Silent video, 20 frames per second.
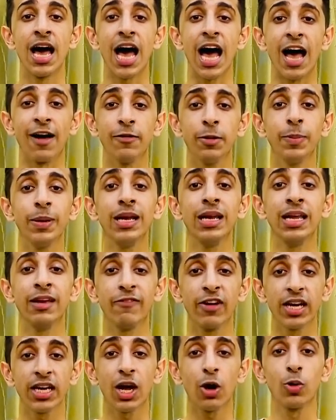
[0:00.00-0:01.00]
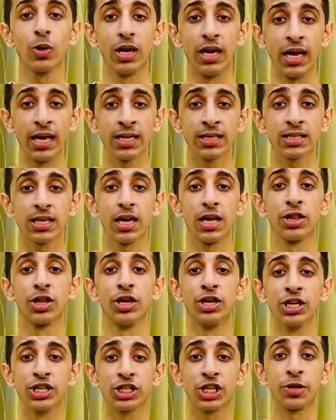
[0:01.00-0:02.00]
I will be leaving down links in the
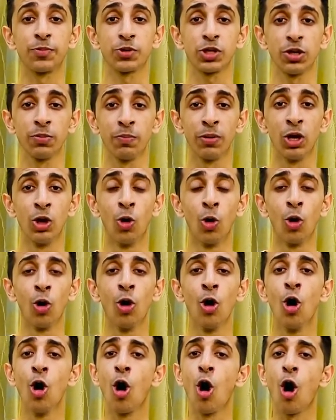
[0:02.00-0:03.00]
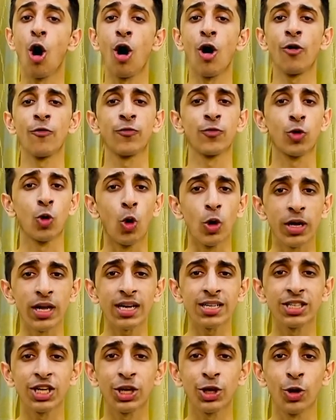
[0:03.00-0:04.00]
description below of
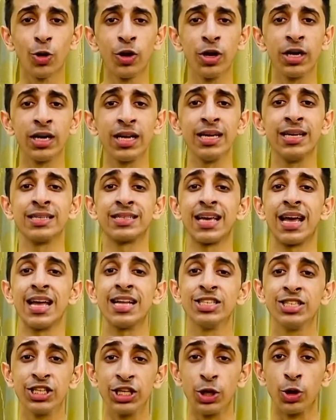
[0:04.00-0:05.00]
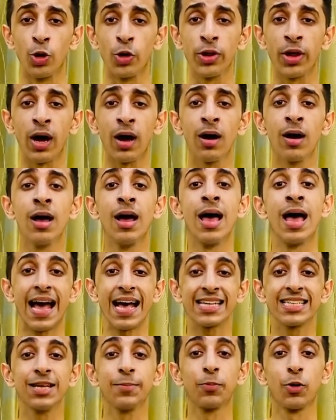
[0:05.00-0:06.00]
Kotak Securities and Zerodha
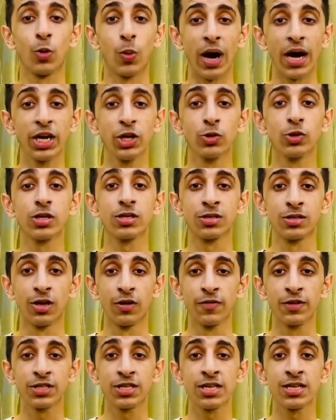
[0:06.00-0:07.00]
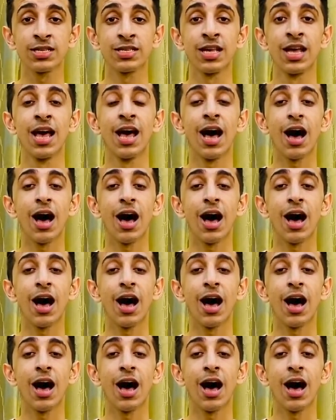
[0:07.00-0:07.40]
as they provide you the services